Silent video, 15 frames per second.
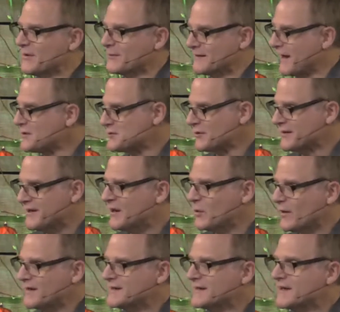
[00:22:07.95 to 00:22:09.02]
I'm glad you're here.
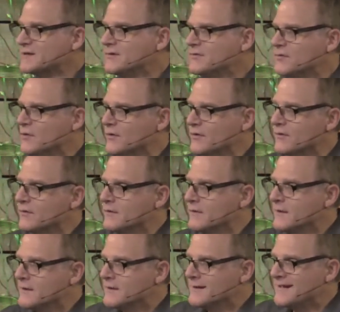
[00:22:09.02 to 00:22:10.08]
What can I do for you?
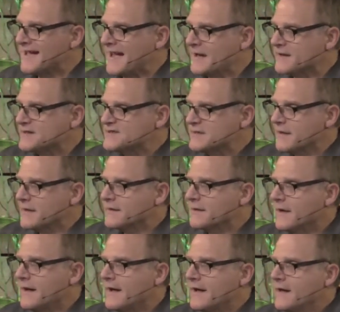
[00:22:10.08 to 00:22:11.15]
And he said,
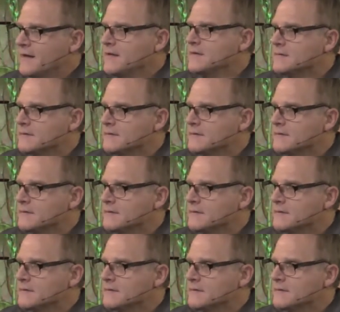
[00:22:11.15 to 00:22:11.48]
I